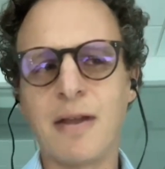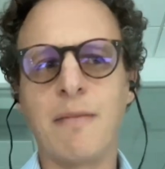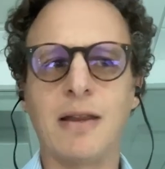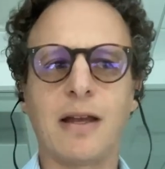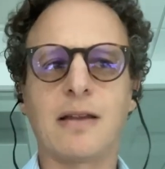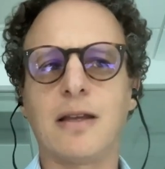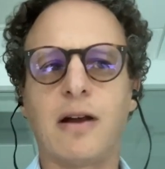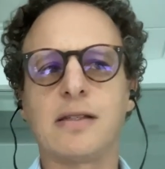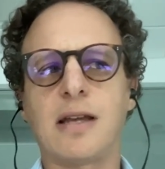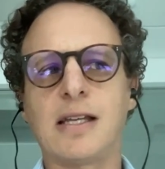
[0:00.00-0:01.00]
meaning that you know
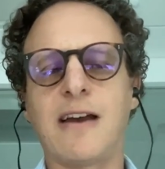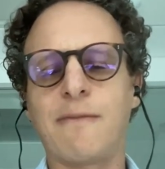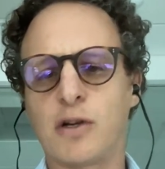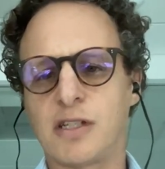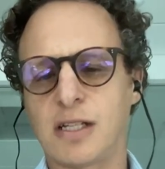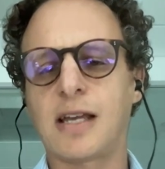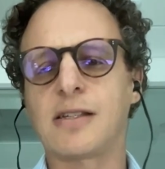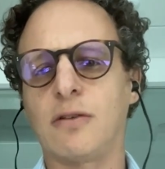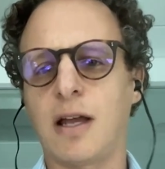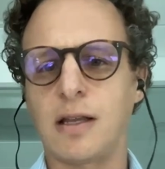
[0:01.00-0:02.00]
as, as they have more success,
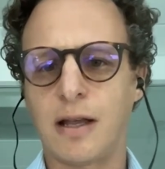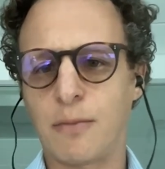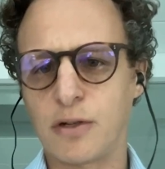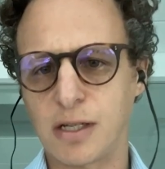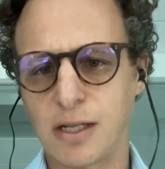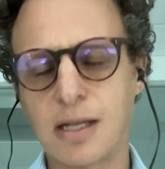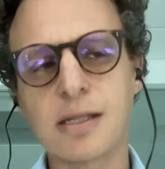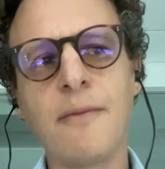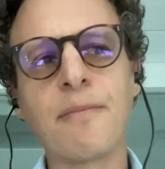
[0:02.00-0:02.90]
they're likely to get more success.